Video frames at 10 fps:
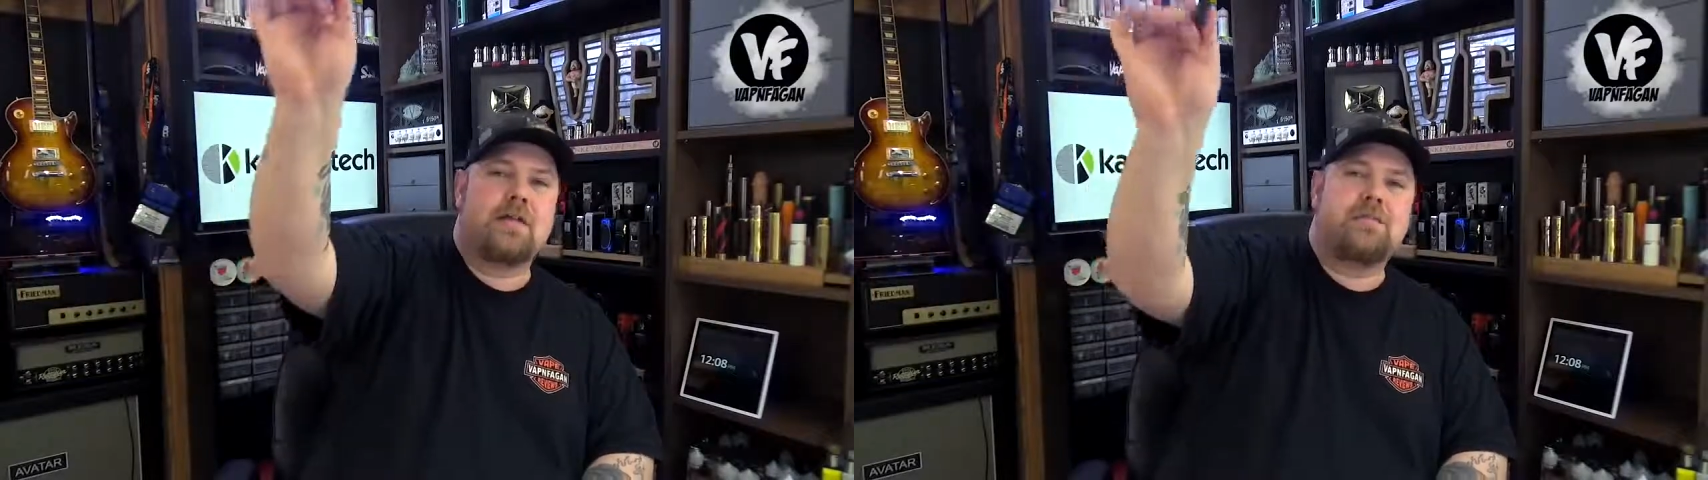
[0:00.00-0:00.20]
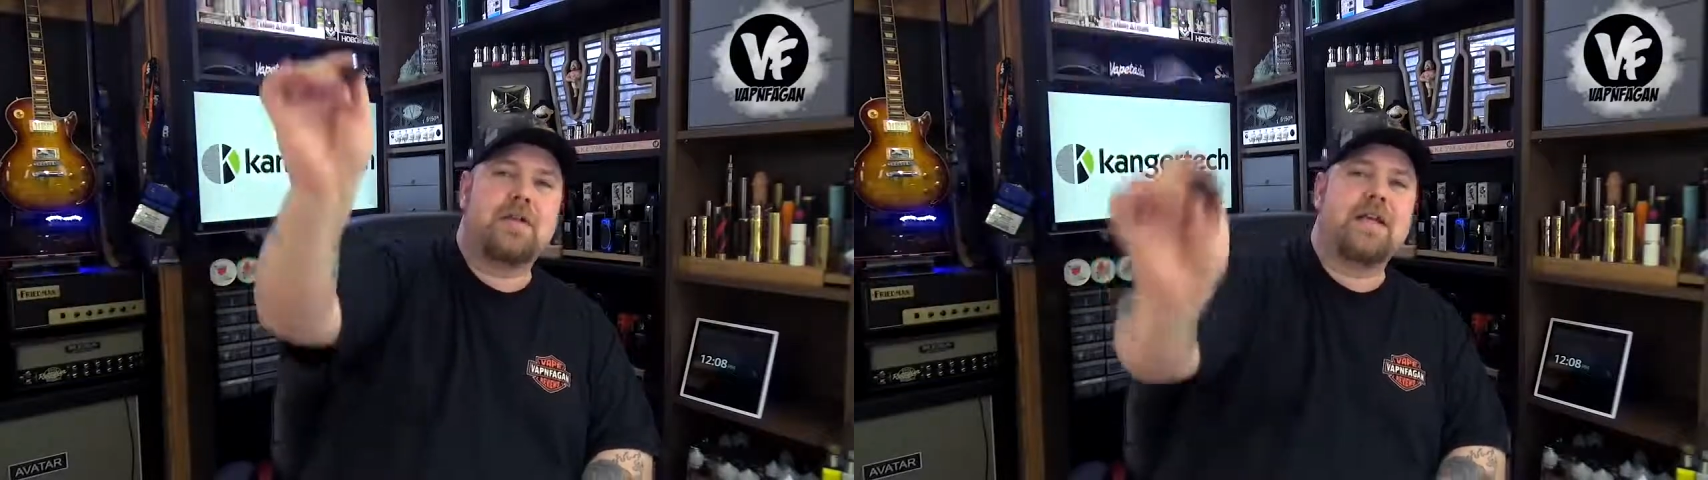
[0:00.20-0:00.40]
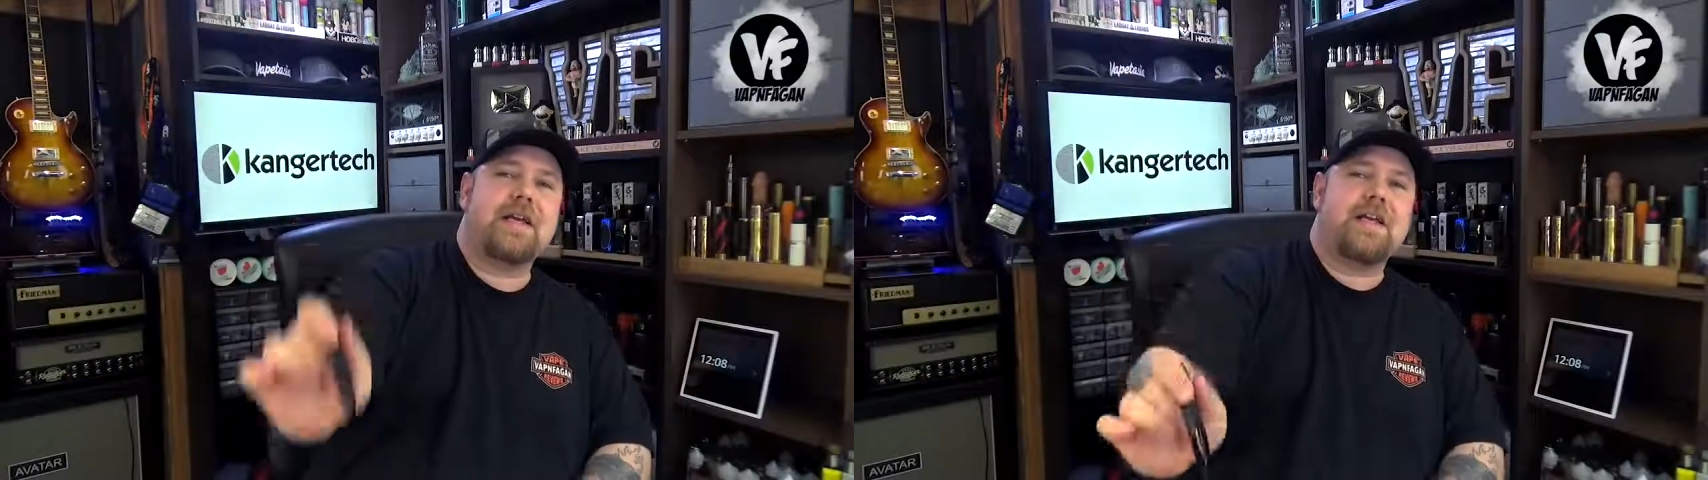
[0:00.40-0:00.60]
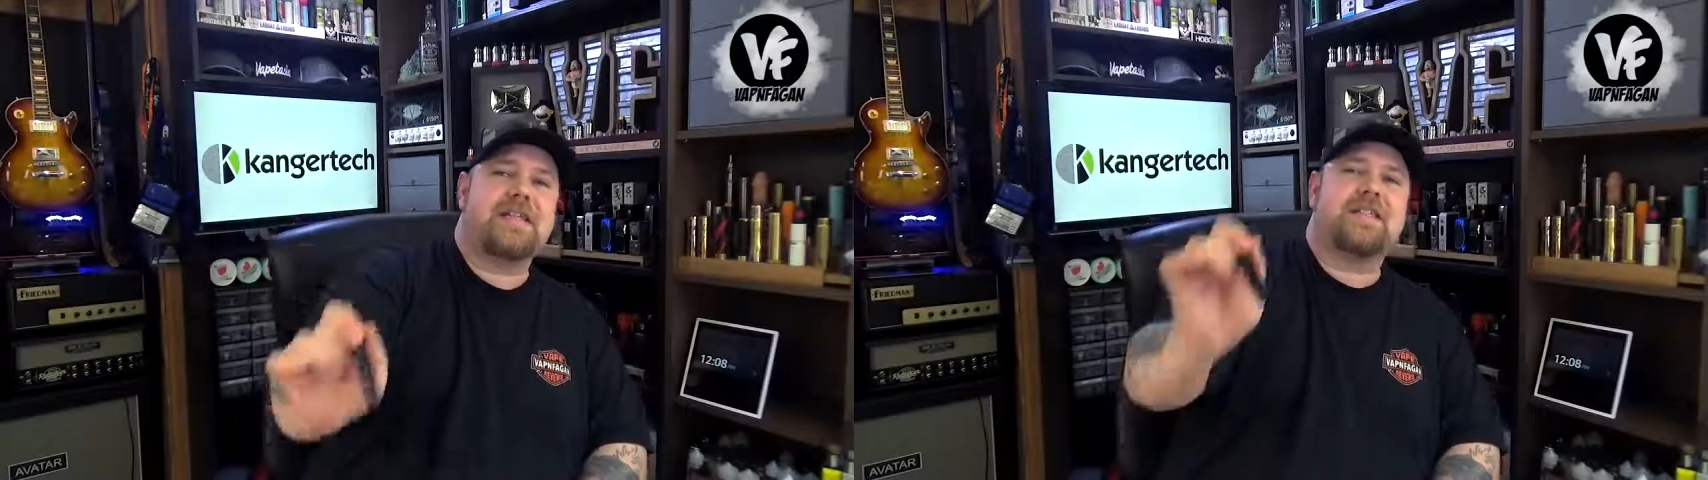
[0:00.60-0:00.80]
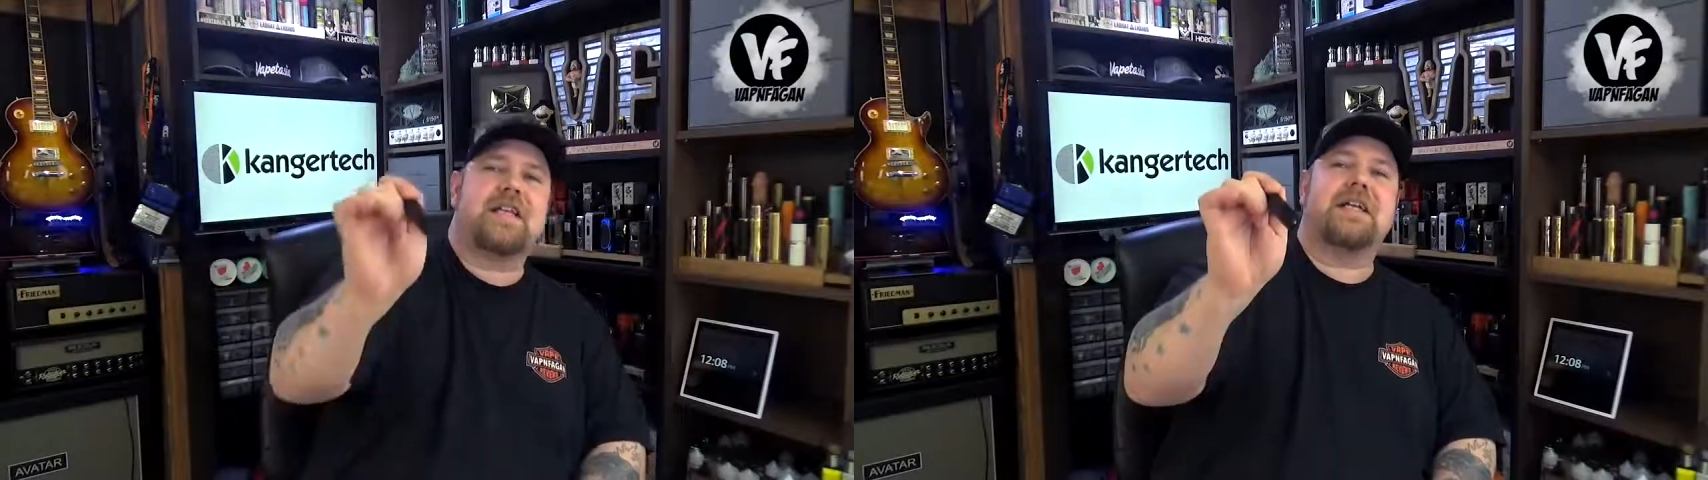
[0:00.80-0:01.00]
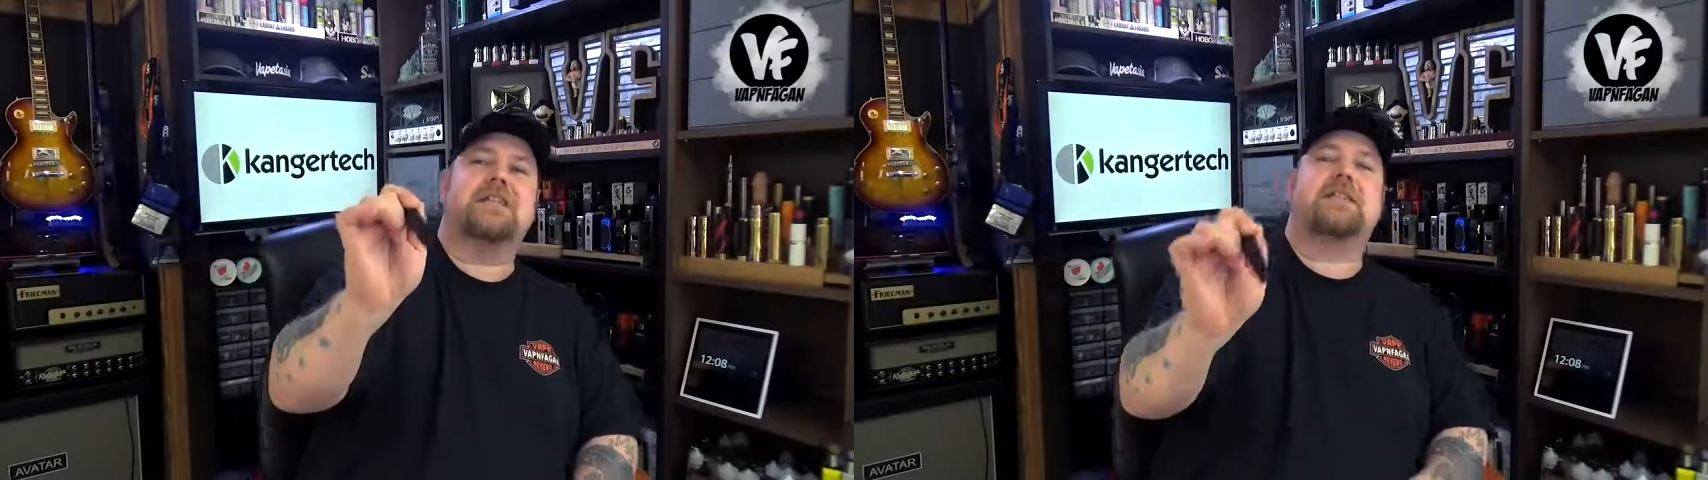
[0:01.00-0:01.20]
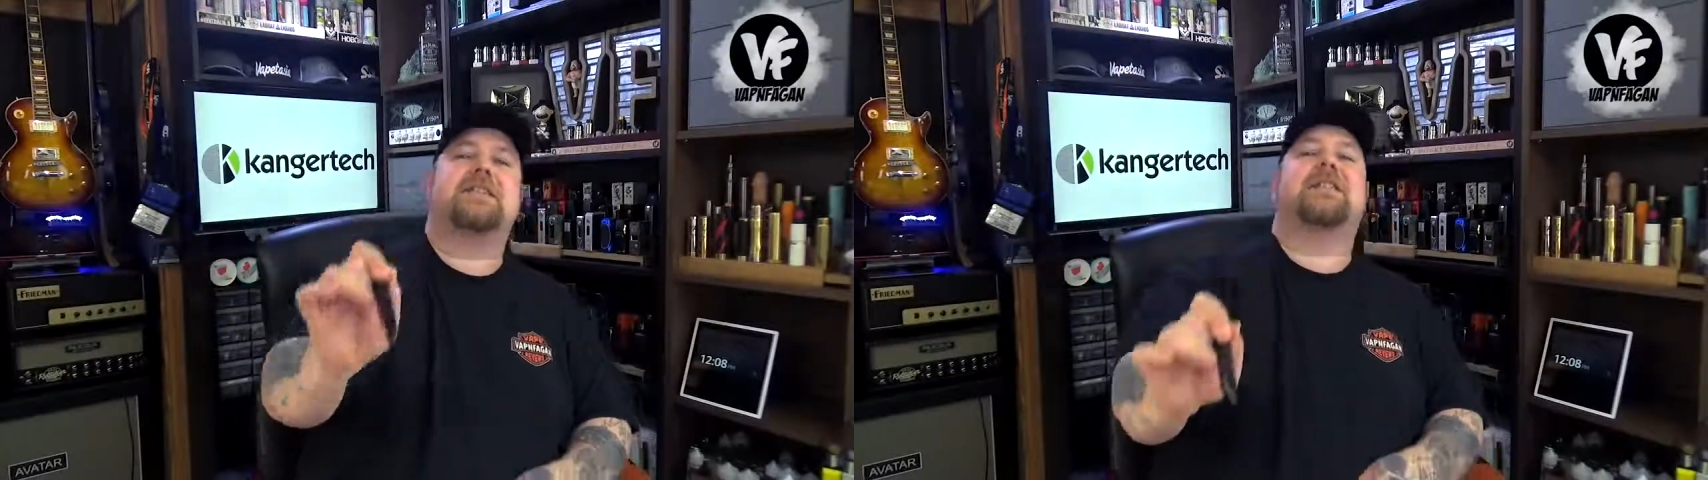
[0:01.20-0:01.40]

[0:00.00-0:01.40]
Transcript: please hit the